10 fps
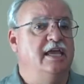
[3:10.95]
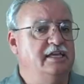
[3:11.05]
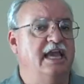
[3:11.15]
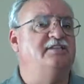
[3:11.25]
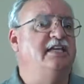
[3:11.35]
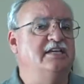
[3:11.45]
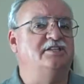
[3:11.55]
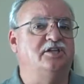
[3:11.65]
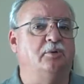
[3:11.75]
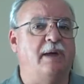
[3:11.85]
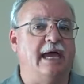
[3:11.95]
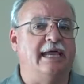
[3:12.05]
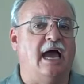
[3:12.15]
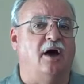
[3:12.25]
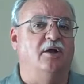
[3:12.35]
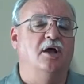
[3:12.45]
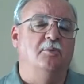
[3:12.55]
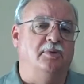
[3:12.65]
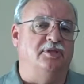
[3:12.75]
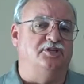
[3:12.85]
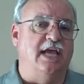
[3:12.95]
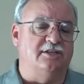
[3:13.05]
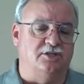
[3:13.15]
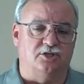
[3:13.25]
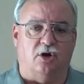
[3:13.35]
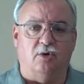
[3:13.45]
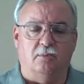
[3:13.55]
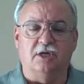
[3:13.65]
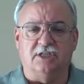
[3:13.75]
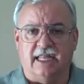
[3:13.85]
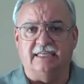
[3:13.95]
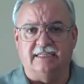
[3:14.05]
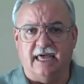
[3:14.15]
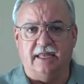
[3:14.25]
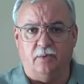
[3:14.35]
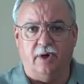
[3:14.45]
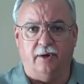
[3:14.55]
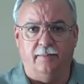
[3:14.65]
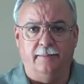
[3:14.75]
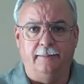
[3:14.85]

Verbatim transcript: Yes, he can still back out, but the chances are much less that he will.